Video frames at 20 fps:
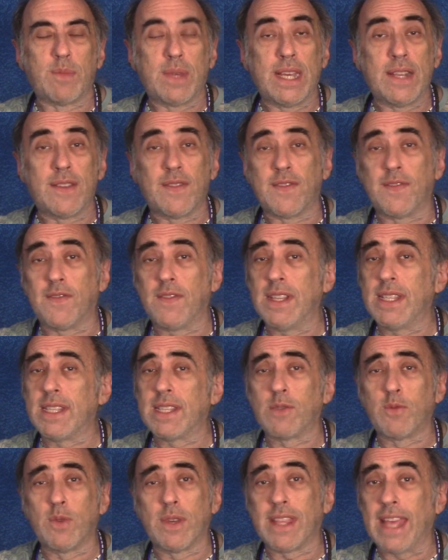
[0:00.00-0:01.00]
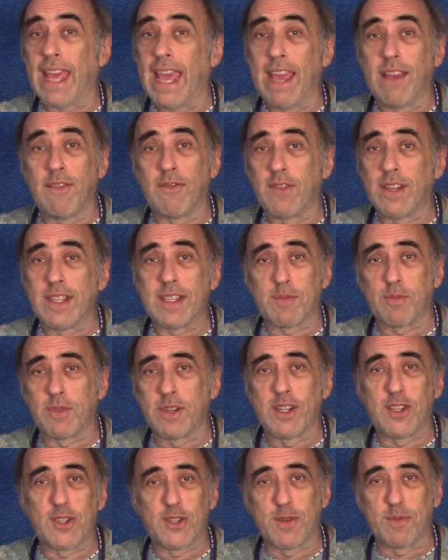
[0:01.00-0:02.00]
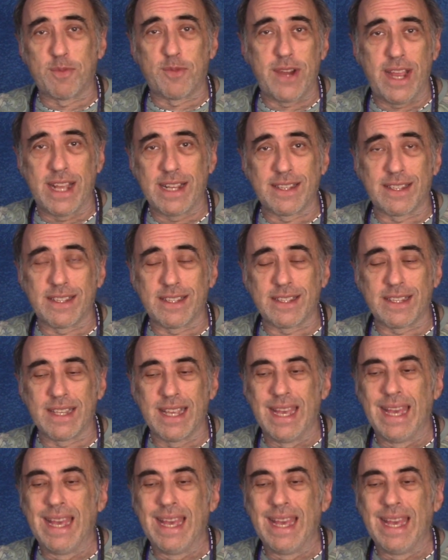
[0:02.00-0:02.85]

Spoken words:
It fits with every spiritual practice.